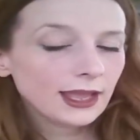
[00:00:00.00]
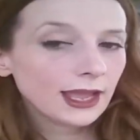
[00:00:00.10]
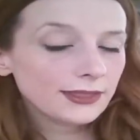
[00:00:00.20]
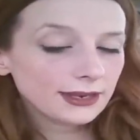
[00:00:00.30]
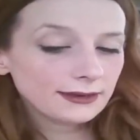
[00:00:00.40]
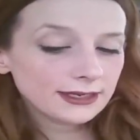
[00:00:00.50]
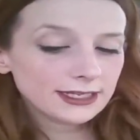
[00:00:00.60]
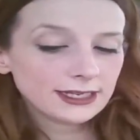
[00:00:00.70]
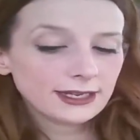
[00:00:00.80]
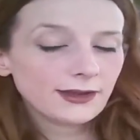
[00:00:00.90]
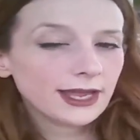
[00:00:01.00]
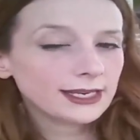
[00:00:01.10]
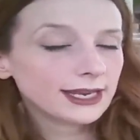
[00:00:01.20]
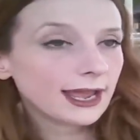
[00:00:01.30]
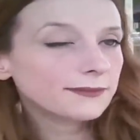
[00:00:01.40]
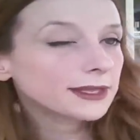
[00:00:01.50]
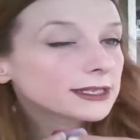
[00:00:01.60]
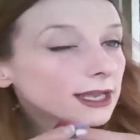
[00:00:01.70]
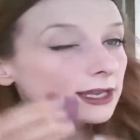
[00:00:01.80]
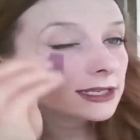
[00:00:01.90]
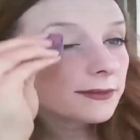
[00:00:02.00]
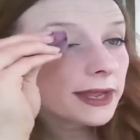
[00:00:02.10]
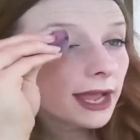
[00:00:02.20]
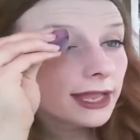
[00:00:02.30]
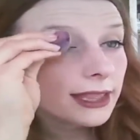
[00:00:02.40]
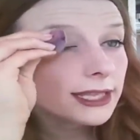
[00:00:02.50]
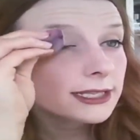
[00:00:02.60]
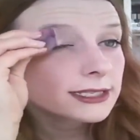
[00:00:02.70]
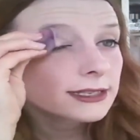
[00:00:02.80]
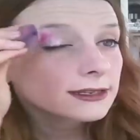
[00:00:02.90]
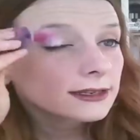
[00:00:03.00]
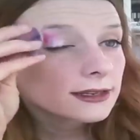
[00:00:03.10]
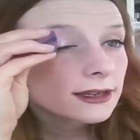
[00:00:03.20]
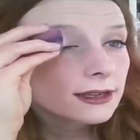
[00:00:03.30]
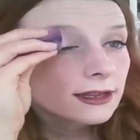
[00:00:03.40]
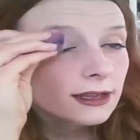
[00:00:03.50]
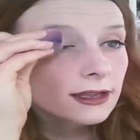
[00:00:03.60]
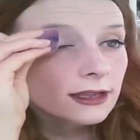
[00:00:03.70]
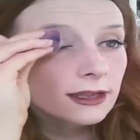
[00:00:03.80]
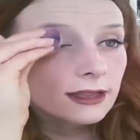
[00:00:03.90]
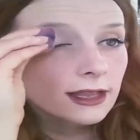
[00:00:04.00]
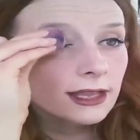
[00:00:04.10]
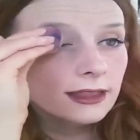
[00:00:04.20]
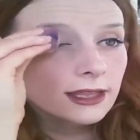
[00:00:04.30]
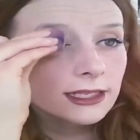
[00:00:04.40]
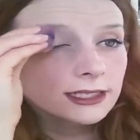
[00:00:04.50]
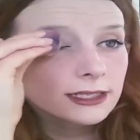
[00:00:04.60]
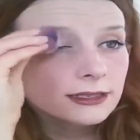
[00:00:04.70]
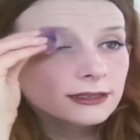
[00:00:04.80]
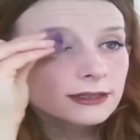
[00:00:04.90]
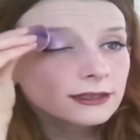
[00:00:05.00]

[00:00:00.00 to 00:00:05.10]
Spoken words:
And then I'm just going to go ahead and tap this onto my eyelids like this.